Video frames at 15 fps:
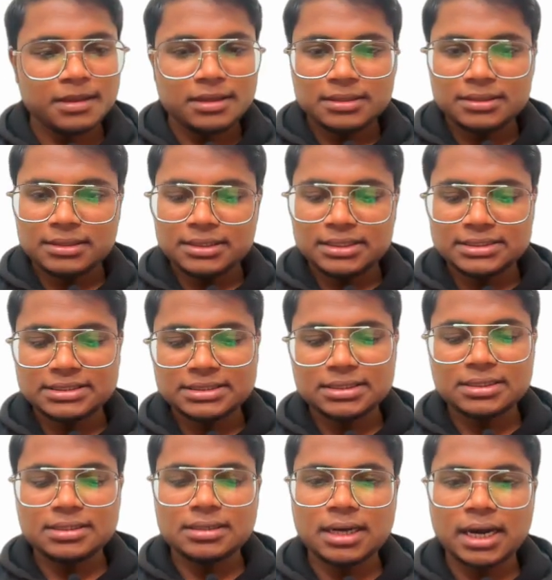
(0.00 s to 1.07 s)
this
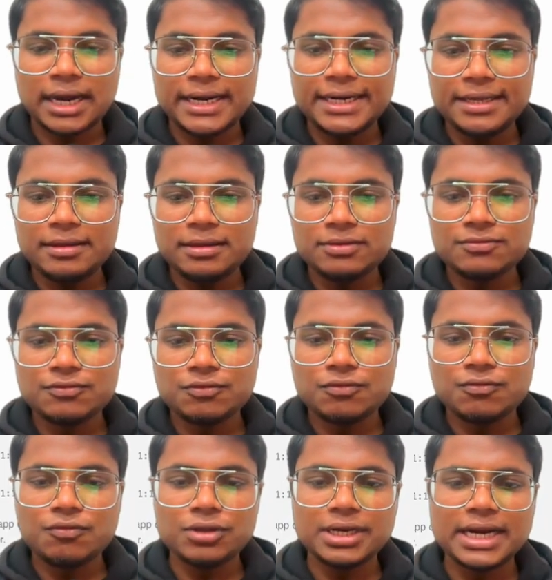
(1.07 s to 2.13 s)
id. So
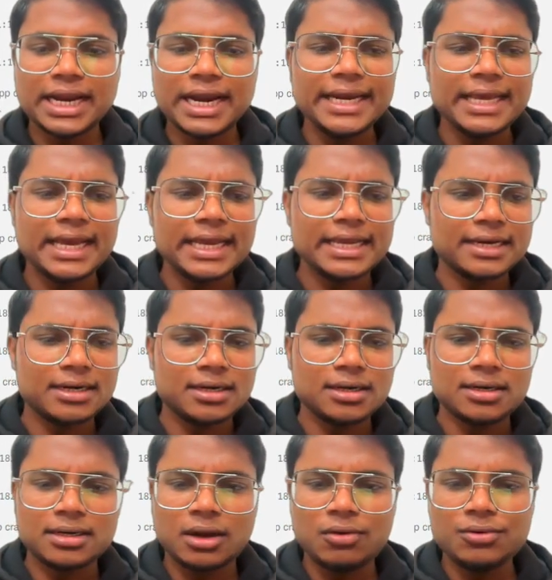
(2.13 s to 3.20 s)
for that id I can
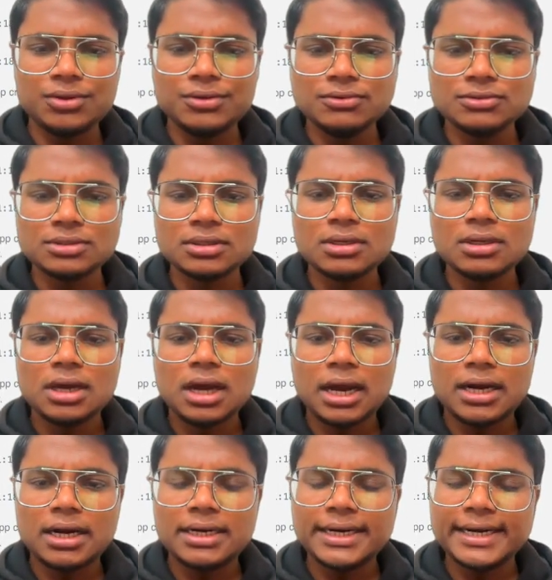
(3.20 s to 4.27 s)
now use
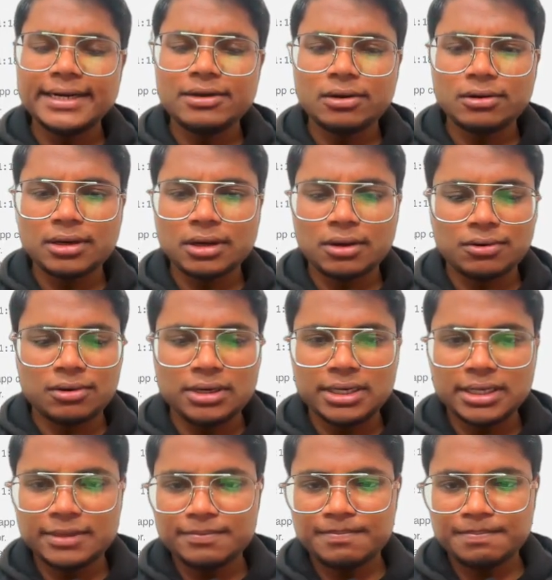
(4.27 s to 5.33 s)
date dot now
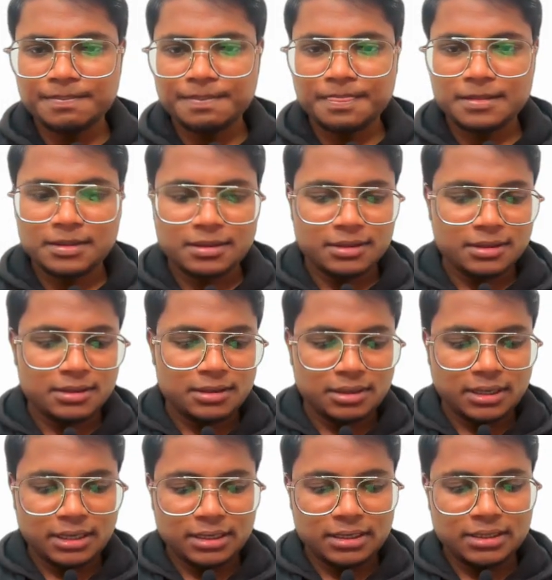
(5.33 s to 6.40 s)
only,
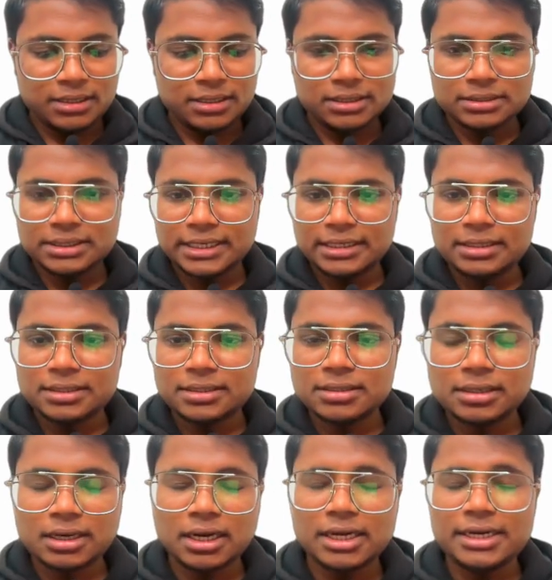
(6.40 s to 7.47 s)
and then
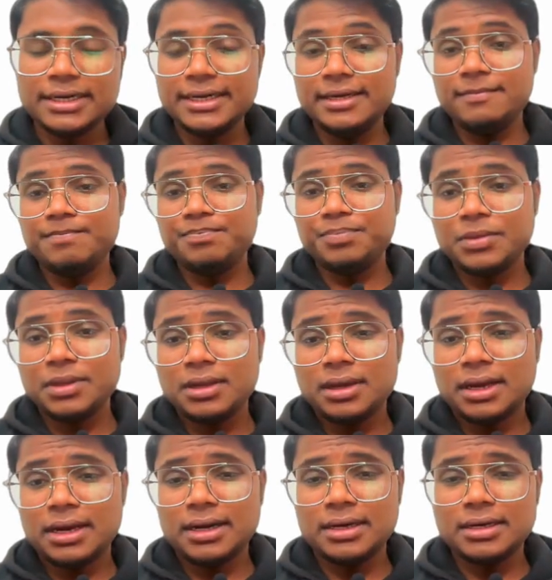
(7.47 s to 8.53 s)
id,
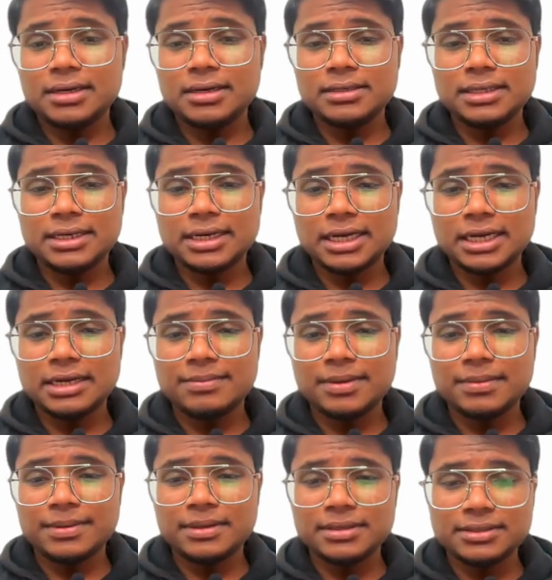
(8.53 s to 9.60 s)
and then I am
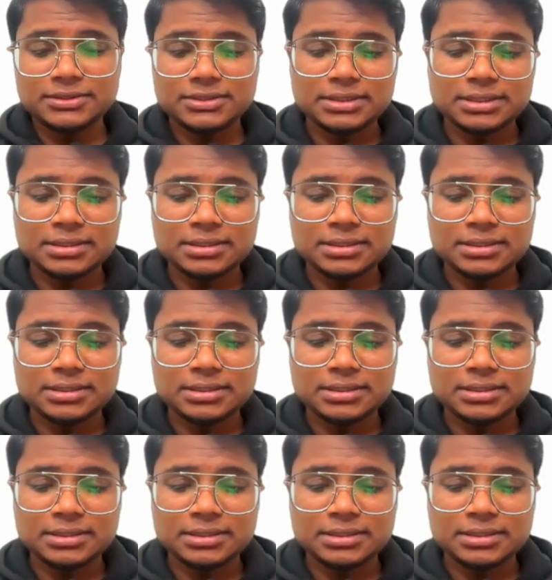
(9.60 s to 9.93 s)
having this